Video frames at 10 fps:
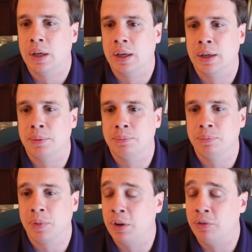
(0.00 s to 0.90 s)

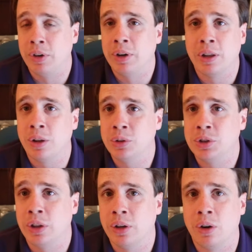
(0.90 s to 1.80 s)
that are very
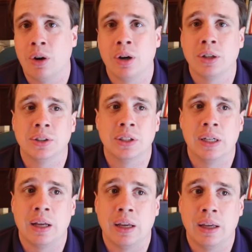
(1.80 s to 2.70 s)
close to their hearts,
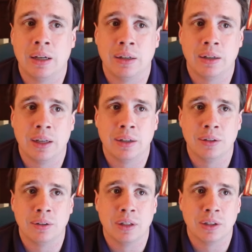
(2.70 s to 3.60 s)

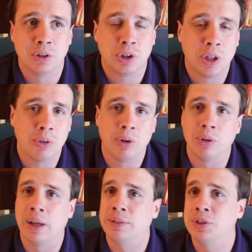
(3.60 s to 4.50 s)
and share their
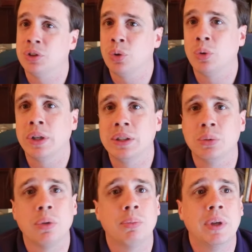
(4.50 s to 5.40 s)
life stories
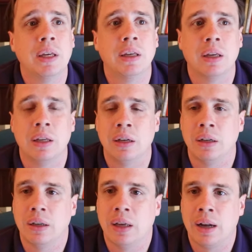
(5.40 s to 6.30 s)
with me,
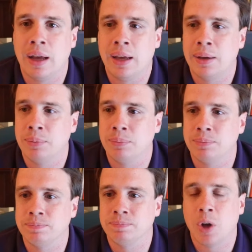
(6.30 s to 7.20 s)
and I
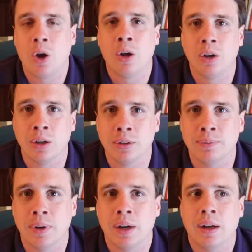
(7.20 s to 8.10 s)
am honored
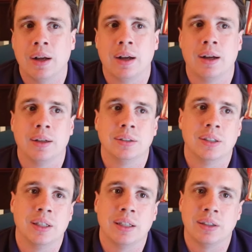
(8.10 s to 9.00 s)

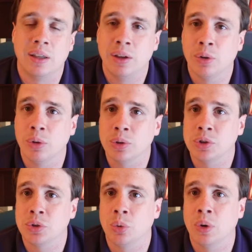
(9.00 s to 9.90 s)
to get to hear
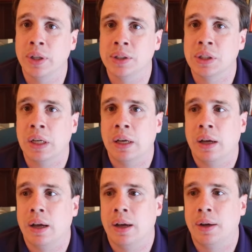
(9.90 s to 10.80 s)
those stories
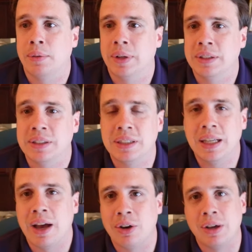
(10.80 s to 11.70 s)
and
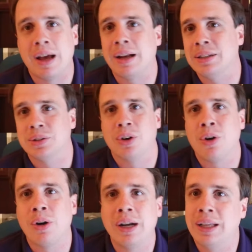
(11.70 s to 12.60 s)
see how God is
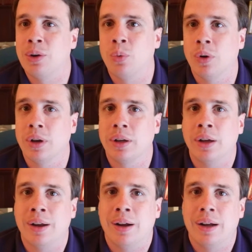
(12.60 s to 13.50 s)
already at work
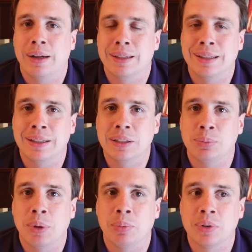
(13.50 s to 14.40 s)
in these
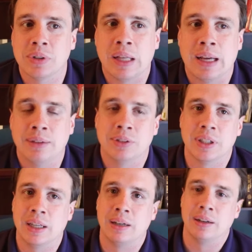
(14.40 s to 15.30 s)
people's lives,
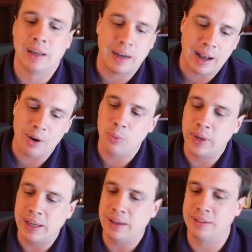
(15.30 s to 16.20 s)
and how
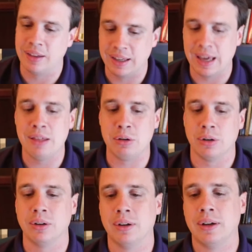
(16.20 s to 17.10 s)
we
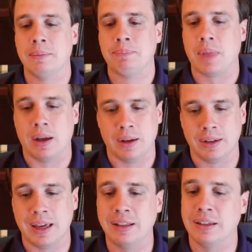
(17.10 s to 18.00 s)
together
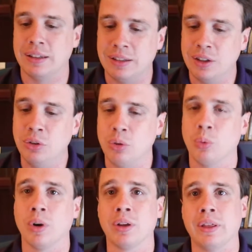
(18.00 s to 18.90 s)
can continue the
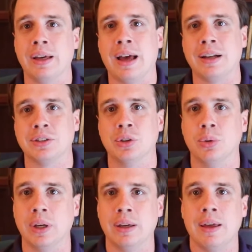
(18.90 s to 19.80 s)
work that God is
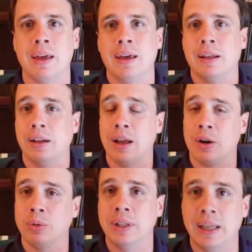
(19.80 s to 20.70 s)
doing,
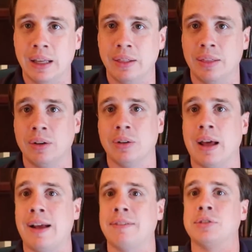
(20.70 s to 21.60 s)
not only in their
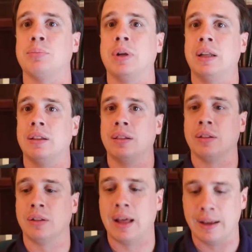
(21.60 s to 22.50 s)
lives, but in
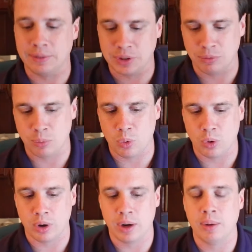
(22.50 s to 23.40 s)
the lives of
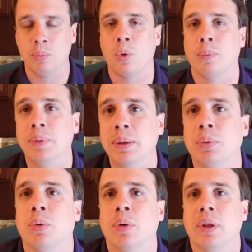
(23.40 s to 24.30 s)
more and more
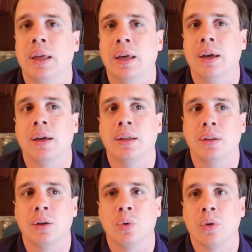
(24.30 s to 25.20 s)
people
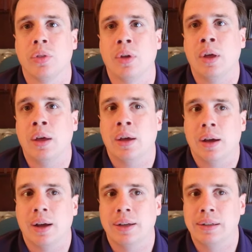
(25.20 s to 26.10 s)
in the North
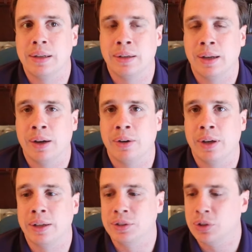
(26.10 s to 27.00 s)
Denton
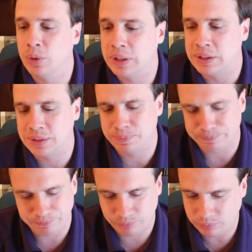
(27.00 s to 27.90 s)
area. And so it's
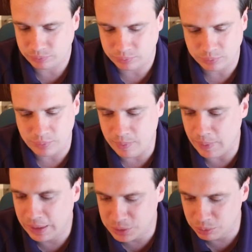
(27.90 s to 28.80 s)

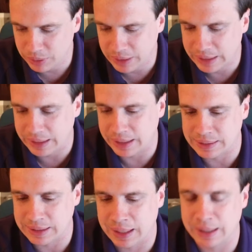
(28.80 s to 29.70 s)
really
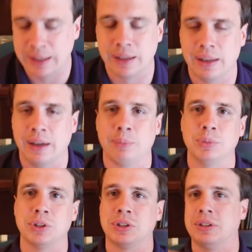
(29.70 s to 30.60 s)
exciting, and
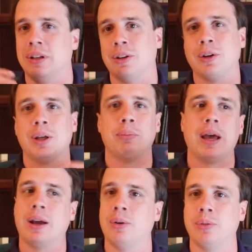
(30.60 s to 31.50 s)
I'm just looking
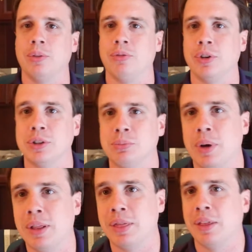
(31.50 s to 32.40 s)
back over the first
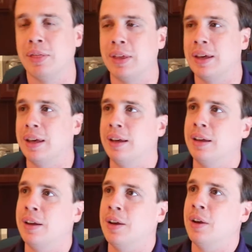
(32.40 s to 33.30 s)
month and thinking,
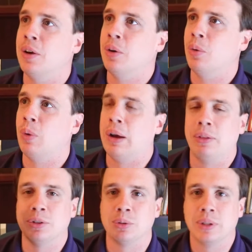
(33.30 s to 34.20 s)
wow,
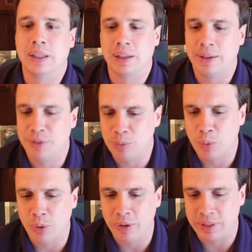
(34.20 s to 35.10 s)
there's only 11
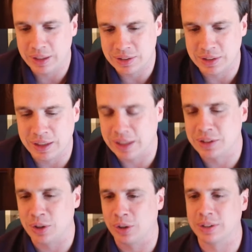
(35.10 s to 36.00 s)
more of these, and then
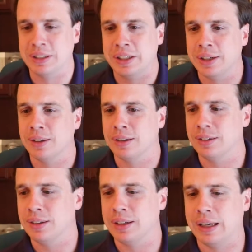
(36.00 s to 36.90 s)
it's called a year.
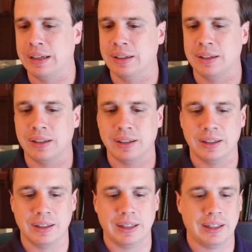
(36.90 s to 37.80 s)
And
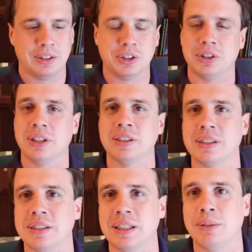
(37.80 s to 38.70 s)
it just
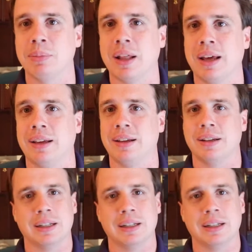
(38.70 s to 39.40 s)
doesn't seem like